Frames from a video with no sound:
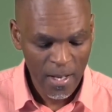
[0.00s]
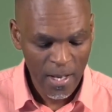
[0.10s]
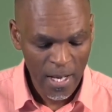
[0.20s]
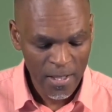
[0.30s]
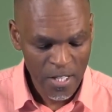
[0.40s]

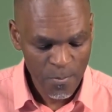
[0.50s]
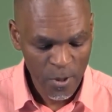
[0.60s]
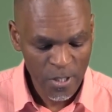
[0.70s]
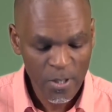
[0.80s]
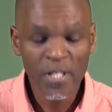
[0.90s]
At this
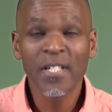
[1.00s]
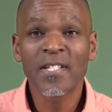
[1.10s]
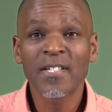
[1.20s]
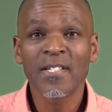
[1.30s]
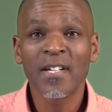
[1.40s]
point,
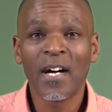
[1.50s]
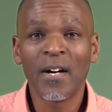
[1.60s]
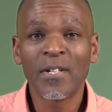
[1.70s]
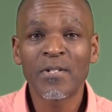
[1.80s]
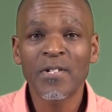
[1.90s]
colleagues, I
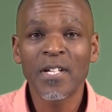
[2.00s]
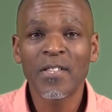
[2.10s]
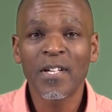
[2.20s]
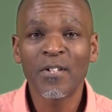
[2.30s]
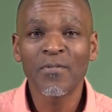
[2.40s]
want to say
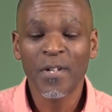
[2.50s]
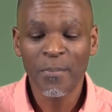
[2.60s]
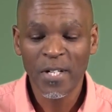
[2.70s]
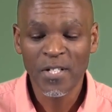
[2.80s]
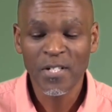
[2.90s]
thank you very
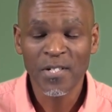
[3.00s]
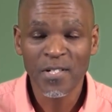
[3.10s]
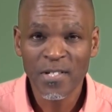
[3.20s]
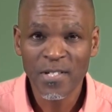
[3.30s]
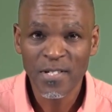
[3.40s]
much.
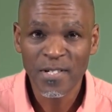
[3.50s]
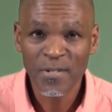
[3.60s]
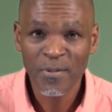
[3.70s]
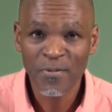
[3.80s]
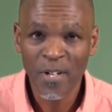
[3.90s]

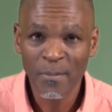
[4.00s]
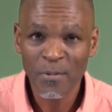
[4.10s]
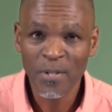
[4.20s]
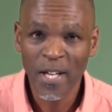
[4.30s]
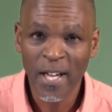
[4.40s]
We've come to
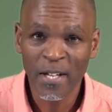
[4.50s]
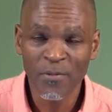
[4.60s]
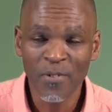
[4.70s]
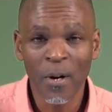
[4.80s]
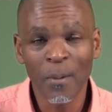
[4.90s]
the end of
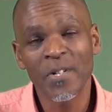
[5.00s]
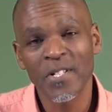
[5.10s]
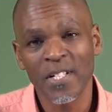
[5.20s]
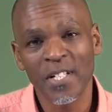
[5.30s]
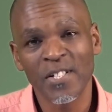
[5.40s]
our
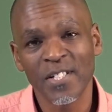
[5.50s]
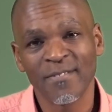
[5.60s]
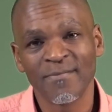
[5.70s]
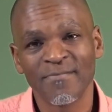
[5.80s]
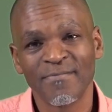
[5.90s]
presentation.
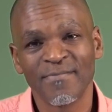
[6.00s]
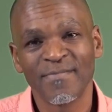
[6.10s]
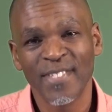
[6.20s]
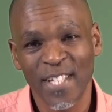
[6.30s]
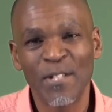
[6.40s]

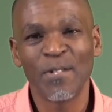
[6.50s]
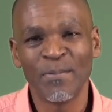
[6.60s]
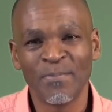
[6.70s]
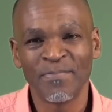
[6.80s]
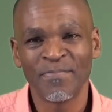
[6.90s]
Thank you.
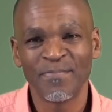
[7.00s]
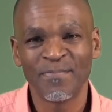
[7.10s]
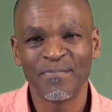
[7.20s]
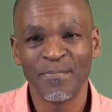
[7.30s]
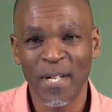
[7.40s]

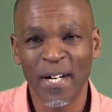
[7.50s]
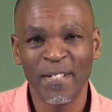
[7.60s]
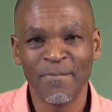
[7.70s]
Bye.